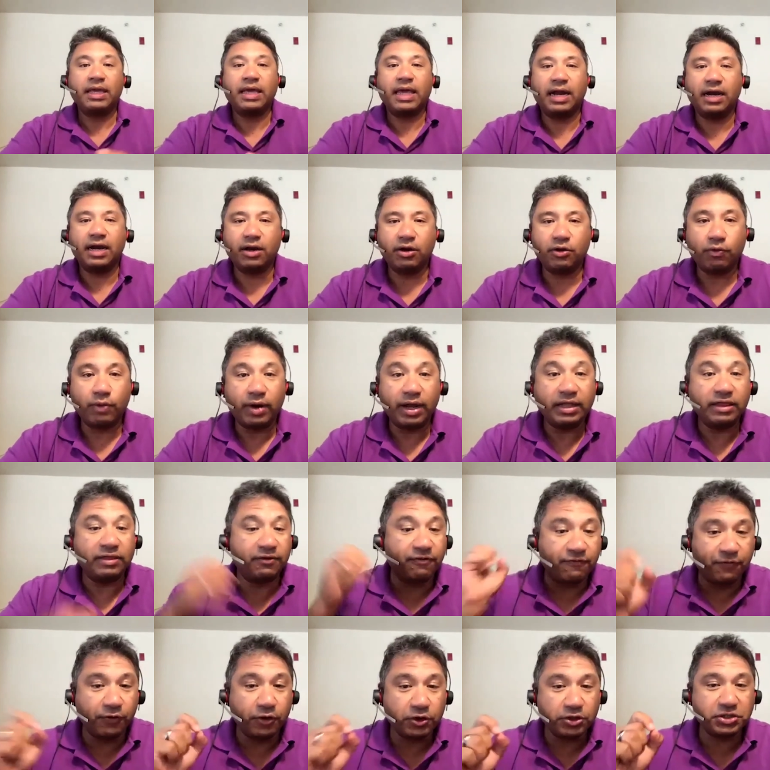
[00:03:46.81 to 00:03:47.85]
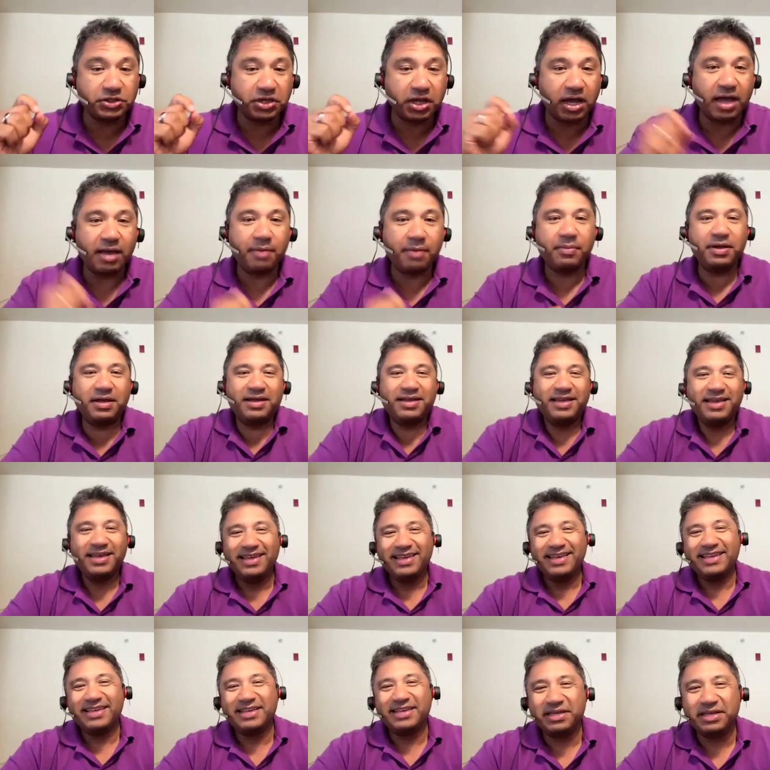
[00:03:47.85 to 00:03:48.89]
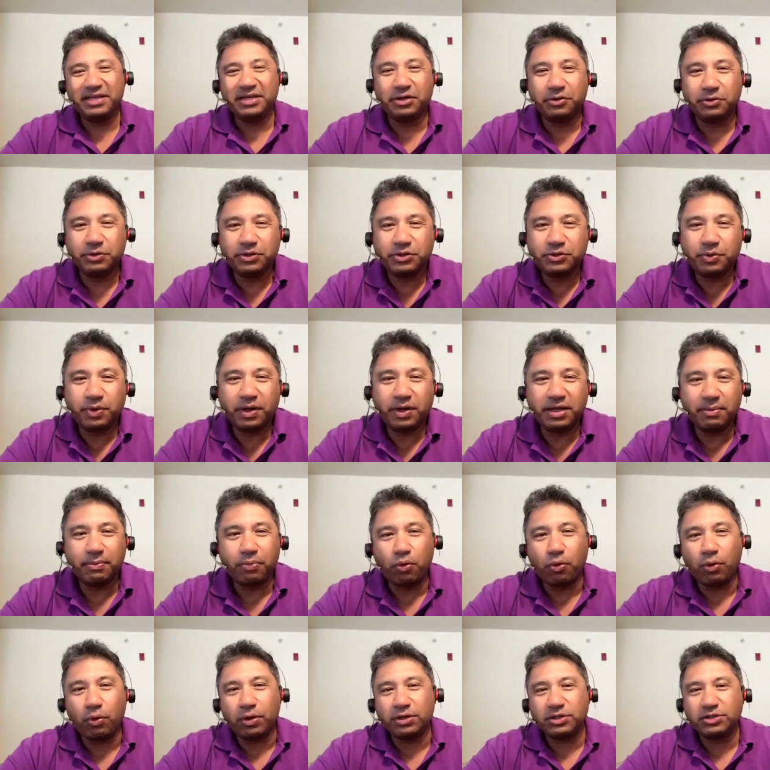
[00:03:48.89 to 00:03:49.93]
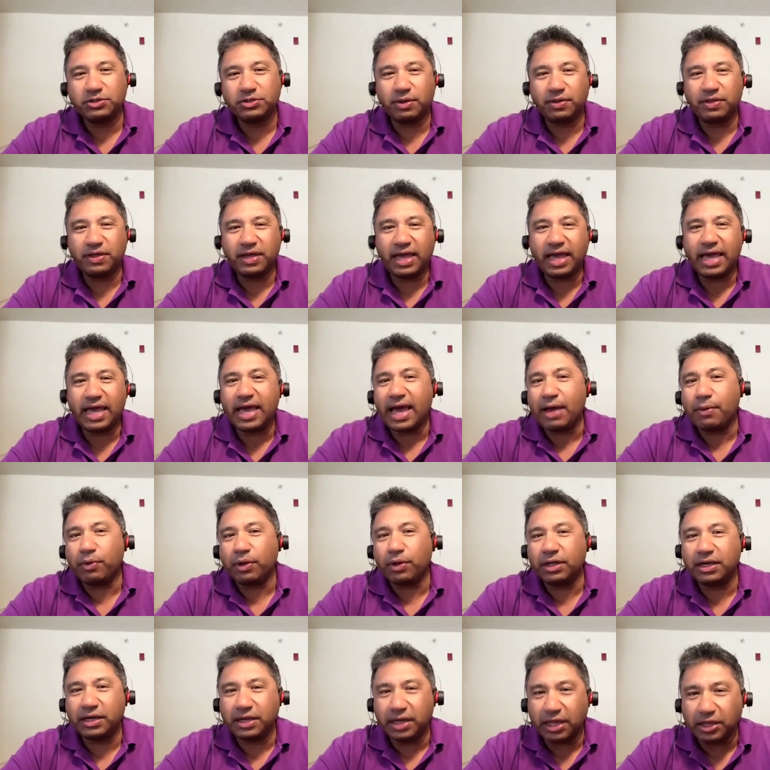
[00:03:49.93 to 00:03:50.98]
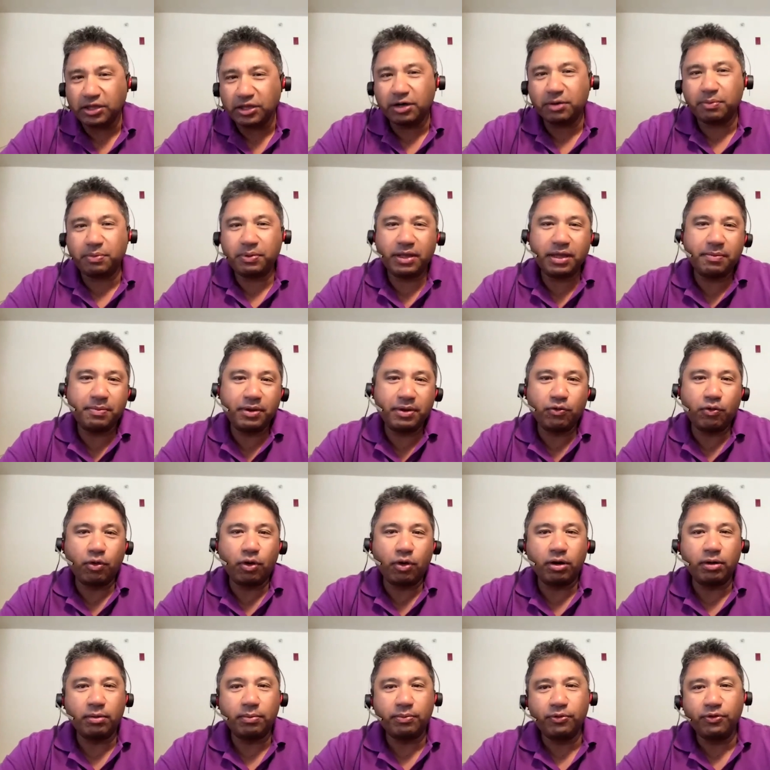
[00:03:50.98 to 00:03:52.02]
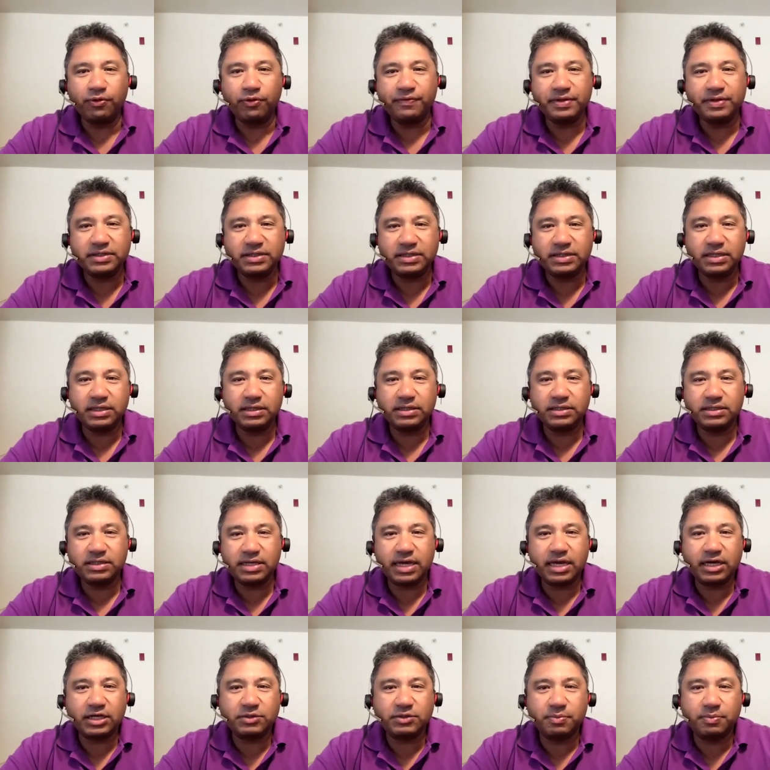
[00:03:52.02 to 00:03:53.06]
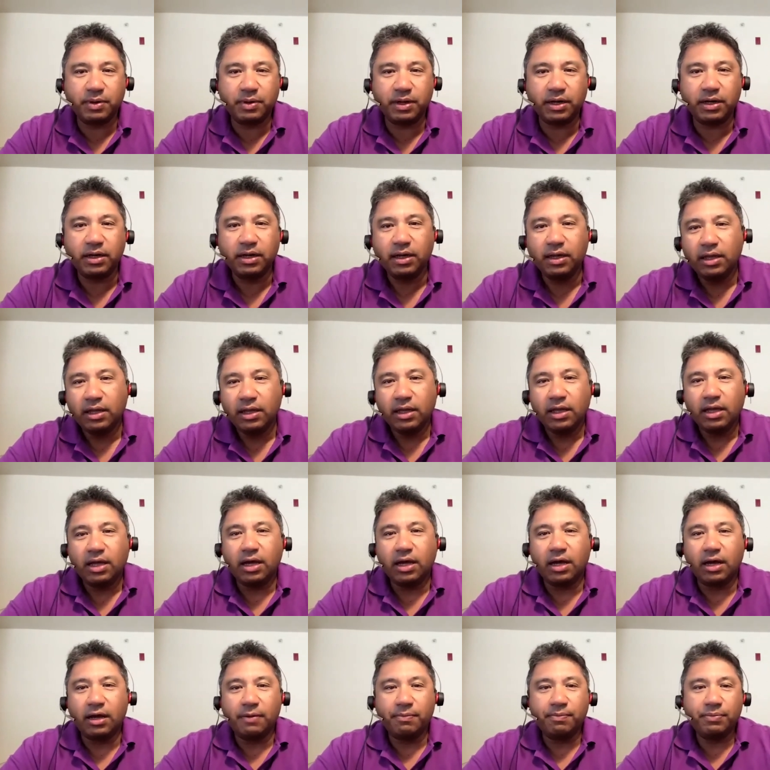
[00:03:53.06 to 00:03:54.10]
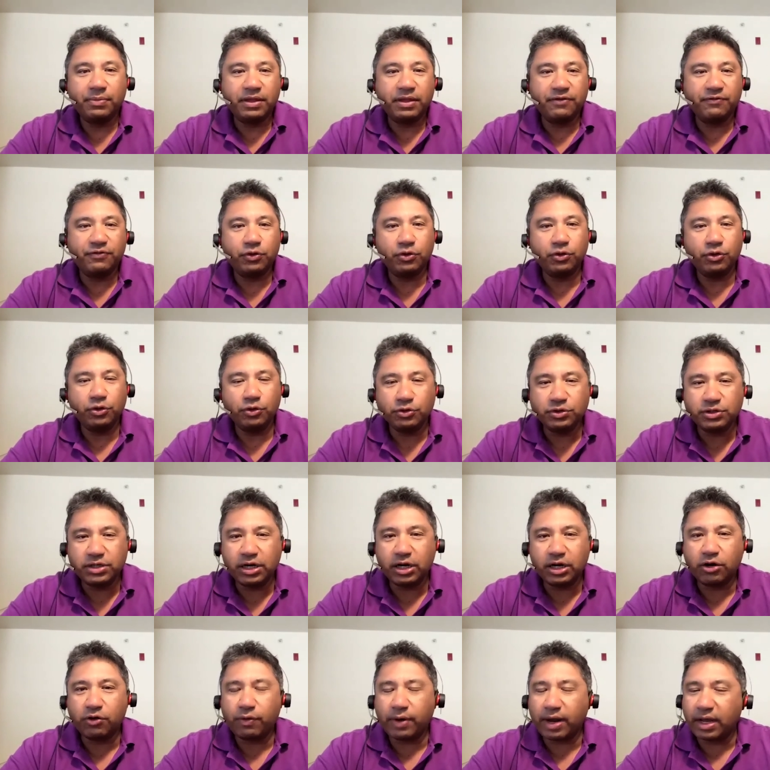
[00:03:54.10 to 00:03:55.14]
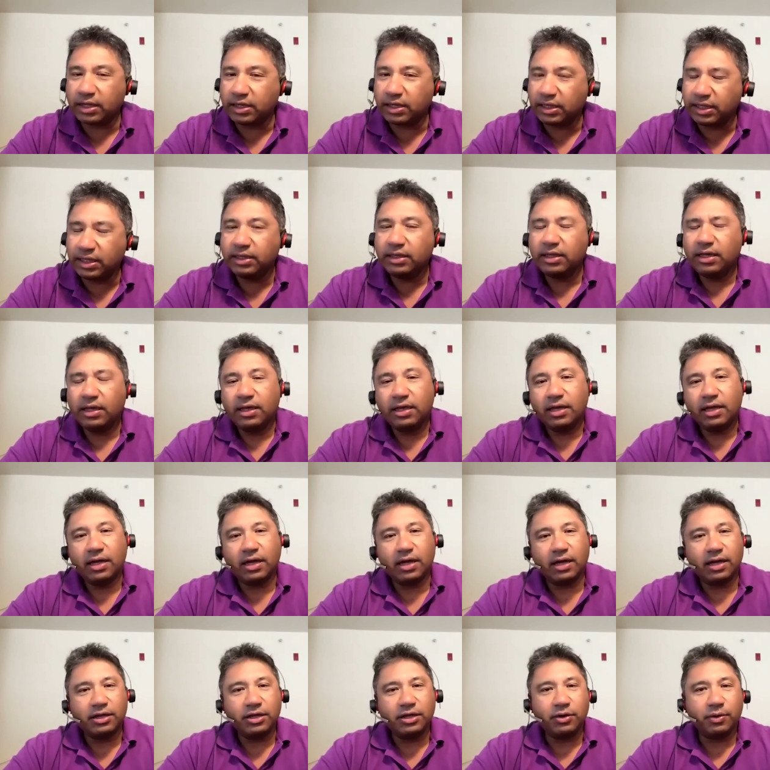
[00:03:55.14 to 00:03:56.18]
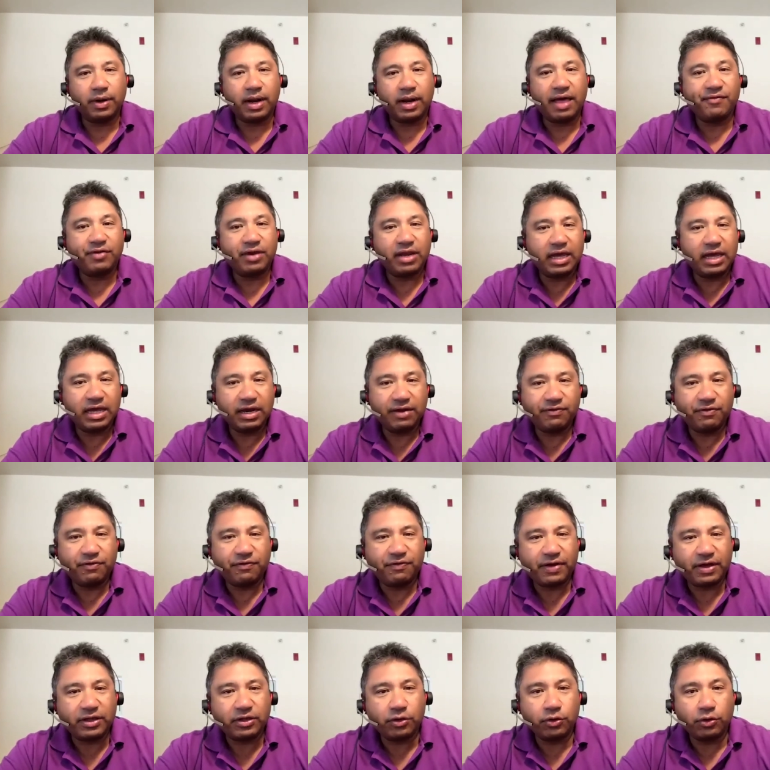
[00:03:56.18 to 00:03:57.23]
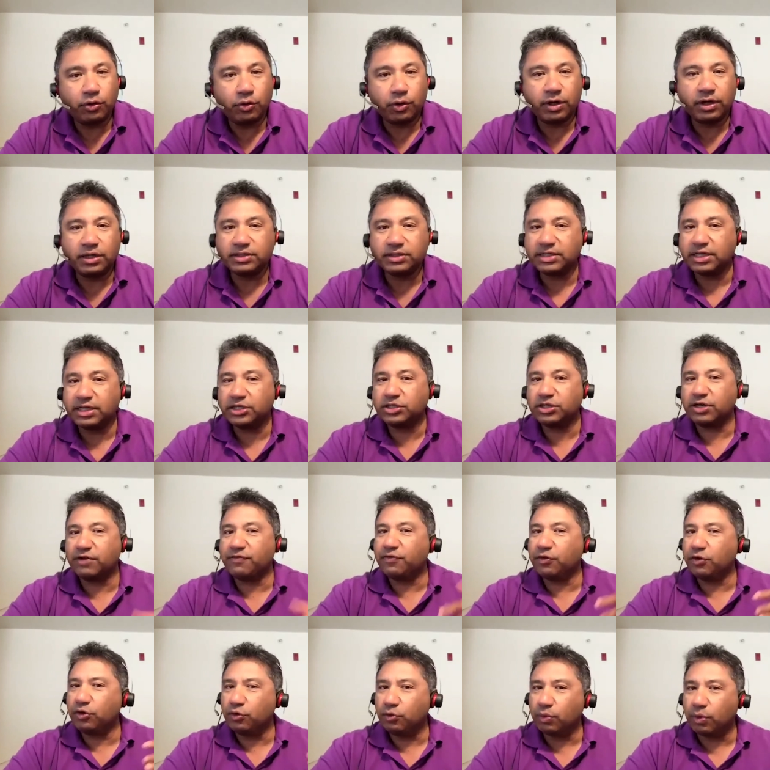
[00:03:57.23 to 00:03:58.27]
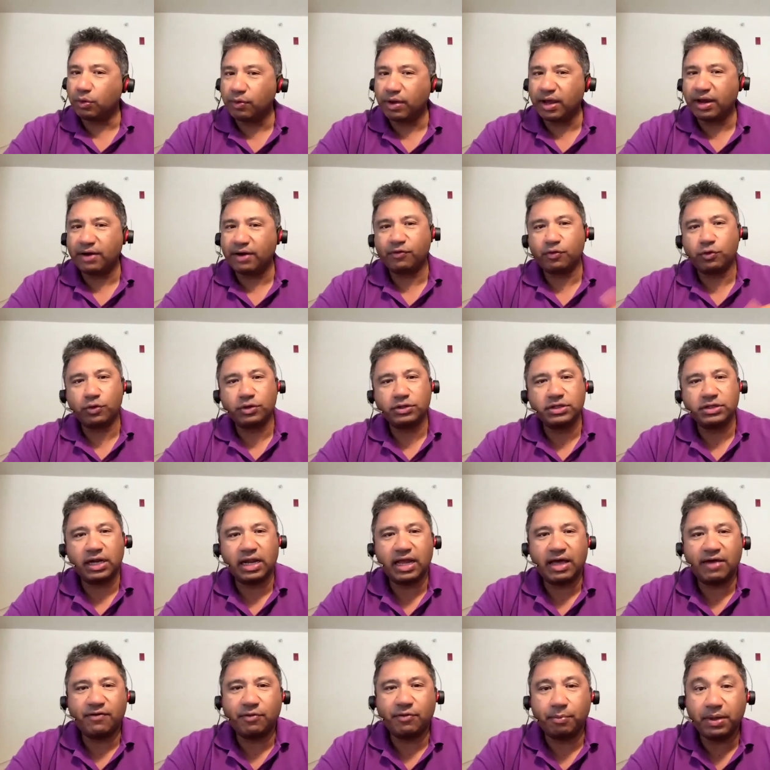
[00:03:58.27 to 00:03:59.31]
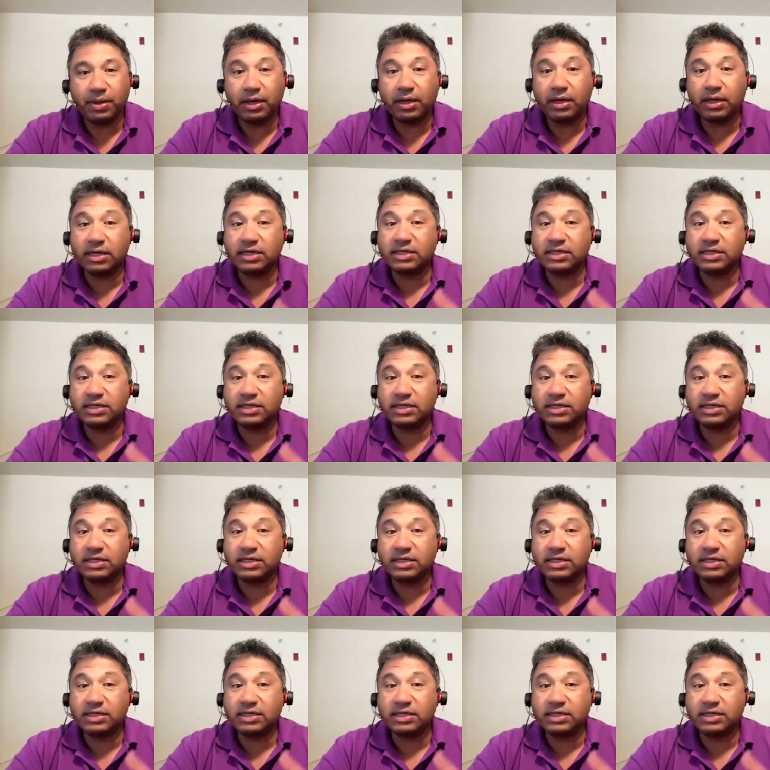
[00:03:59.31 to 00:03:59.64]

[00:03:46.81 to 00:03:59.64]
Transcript: getting it right the first time, you know, is really important. So I think AI will continue to play a big role on improving CX, but if you use it incorrectly, you know, it'll have a negative effect on your organization. If you do it right, of course, it'll have a big